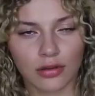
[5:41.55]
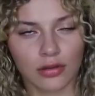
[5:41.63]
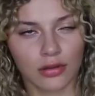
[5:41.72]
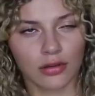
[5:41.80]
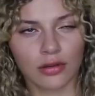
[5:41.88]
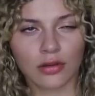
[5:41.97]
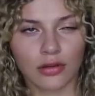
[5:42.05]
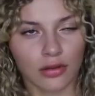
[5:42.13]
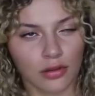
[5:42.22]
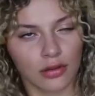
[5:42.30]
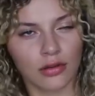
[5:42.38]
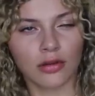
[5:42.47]
Yup,
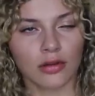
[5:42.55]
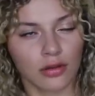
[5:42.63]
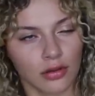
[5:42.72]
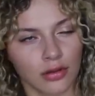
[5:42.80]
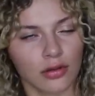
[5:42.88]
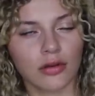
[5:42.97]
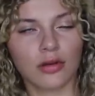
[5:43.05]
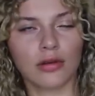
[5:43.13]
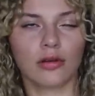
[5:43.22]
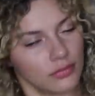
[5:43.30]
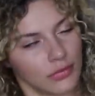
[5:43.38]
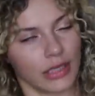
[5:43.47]
that's,
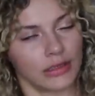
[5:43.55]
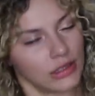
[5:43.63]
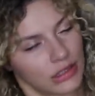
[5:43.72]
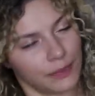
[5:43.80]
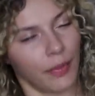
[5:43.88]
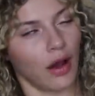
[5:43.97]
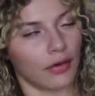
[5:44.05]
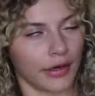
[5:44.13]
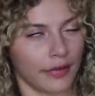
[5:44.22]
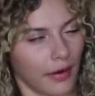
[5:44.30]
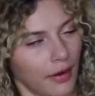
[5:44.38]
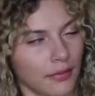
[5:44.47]
that's the spot
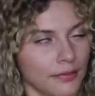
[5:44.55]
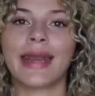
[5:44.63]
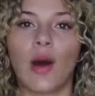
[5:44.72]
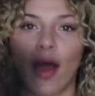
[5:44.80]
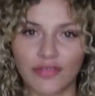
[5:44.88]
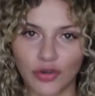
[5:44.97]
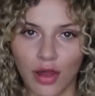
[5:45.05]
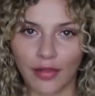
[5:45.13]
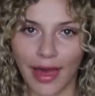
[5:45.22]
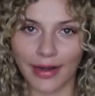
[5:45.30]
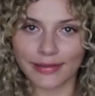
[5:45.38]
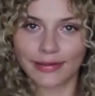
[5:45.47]
right there. Now after all
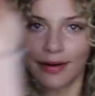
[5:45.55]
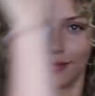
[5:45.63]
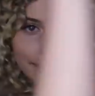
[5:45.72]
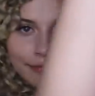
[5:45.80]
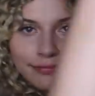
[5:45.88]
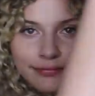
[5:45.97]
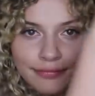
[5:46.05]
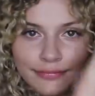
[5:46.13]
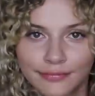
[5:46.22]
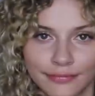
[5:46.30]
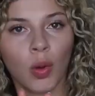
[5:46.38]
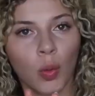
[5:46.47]
that is done,
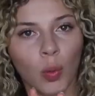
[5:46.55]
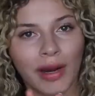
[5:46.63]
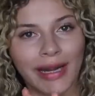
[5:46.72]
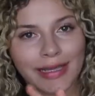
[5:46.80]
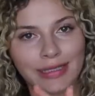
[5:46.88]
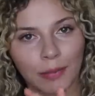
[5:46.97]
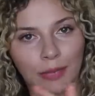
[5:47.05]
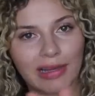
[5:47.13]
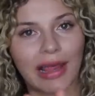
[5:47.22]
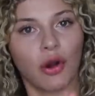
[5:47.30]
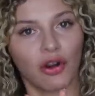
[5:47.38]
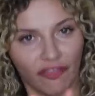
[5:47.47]
we need some
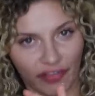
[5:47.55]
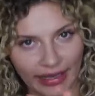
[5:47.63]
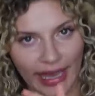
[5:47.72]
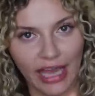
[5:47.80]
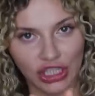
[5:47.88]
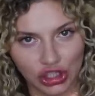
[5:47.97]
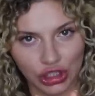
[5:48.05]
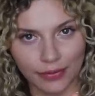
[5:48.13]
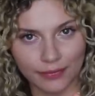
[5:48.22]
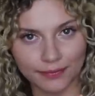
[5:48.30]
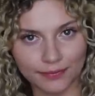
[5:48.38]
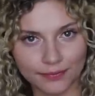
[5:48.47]

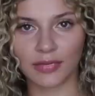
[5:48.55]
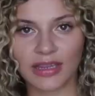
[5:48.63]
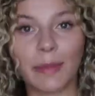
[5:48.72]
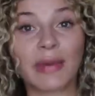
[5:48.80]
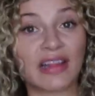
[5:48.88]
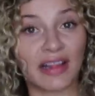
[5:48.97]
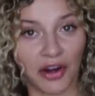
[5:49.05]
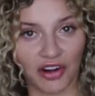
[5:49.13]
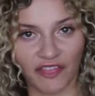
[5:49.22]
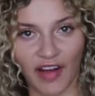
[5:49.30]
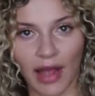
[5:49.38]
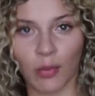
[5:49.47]
clarification. Let me
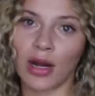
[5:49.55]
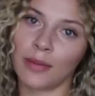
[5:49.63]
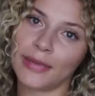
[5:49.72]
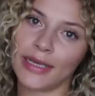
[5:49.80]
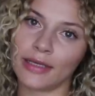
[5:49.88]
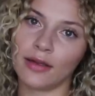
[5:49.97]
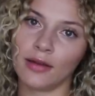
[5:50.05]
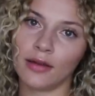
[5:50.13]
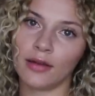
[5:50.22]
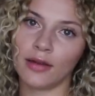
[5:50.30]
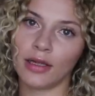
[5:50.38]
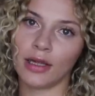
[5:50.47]
clarify what I mean
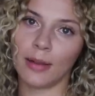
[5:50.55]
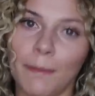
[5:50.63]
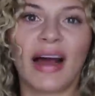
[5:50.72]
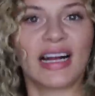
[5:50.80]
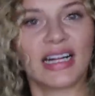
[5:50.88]
by